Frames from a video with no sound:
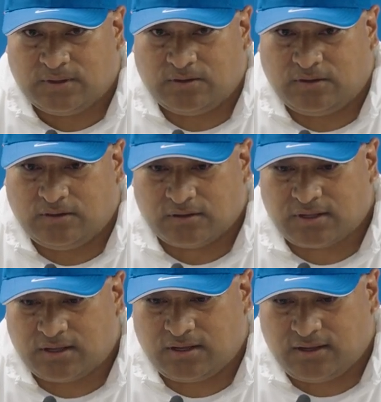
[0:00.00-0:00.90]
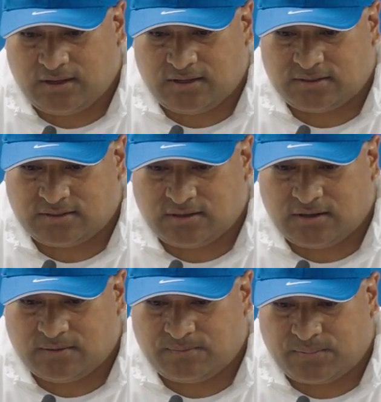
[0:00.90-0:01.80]
you look at his
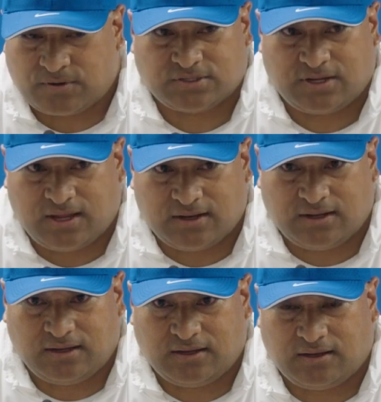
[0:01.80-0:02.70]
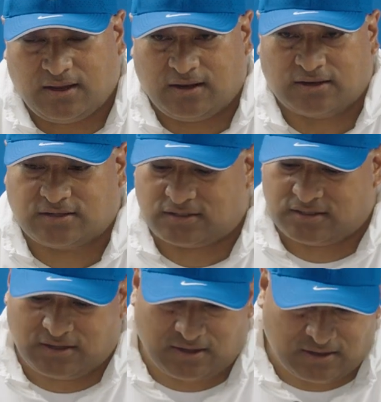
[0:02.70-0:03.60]
personality, and it's
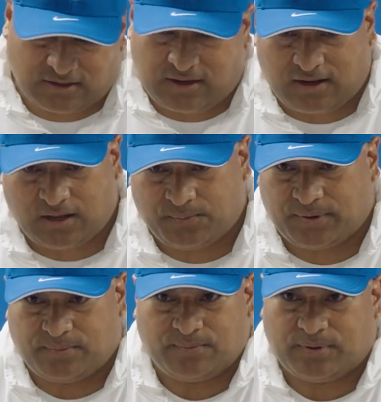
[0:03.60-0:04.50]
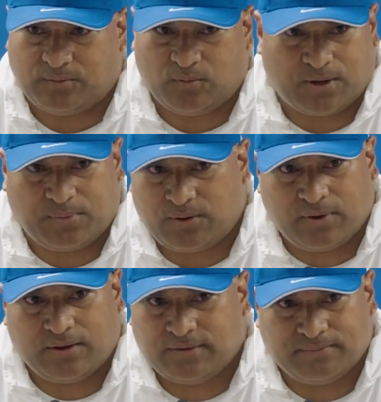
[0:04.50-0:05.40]
just you can't help but want to be
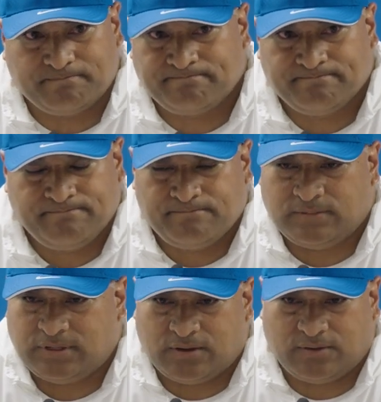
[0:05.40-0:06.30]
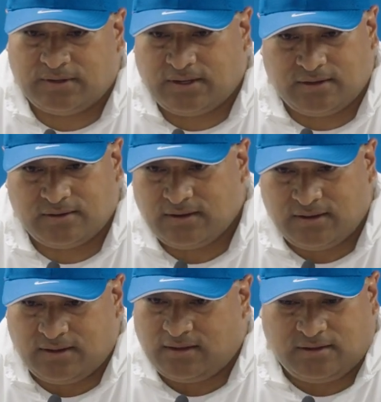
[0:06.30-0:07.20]
around him, you know. And
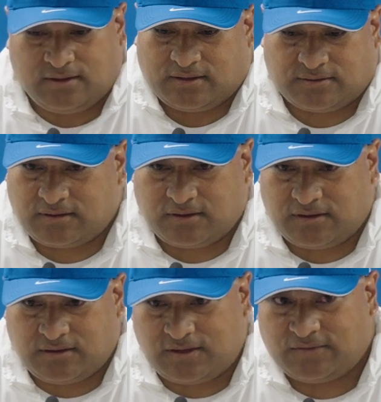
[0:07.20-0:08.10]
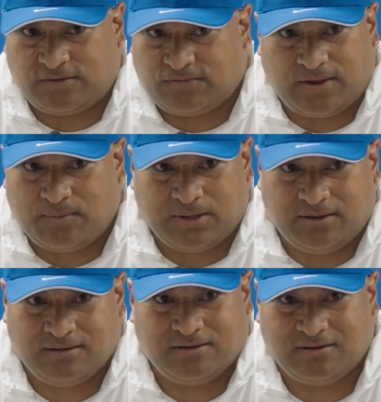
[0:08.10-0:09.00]
he has gifted family.
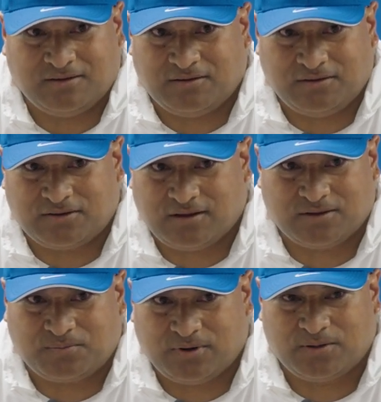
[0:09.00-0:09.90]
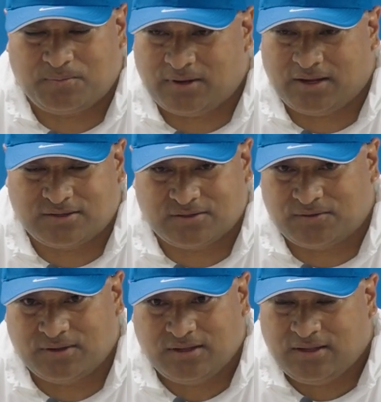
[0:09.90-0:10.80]
You know, he saw his brother play,
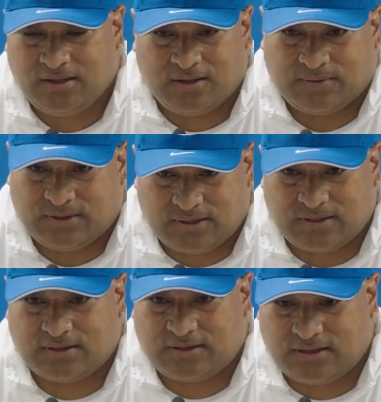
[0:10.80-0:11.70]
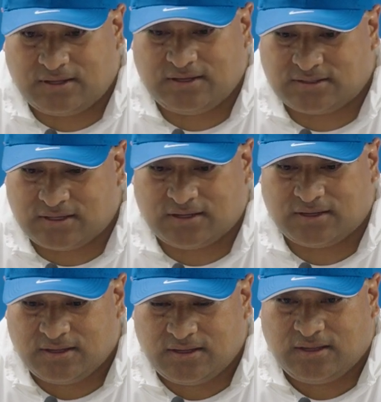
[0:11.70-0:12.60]
so I mean, he's
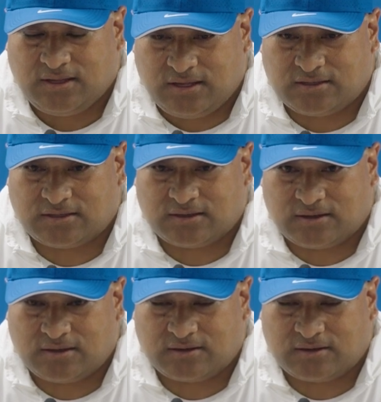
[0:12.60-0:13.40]
a